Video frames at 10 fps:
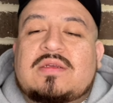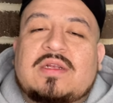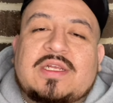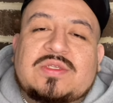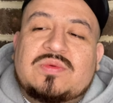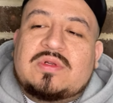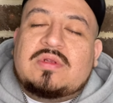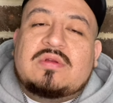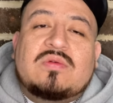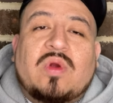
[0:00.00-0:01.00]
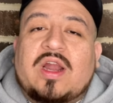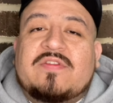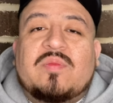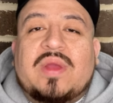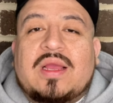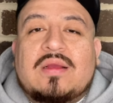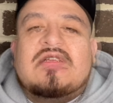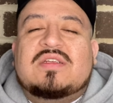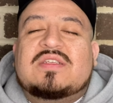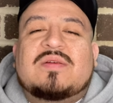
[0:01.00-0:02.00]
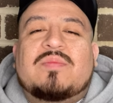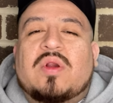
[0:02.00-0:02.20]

And this one, right out the bat, just a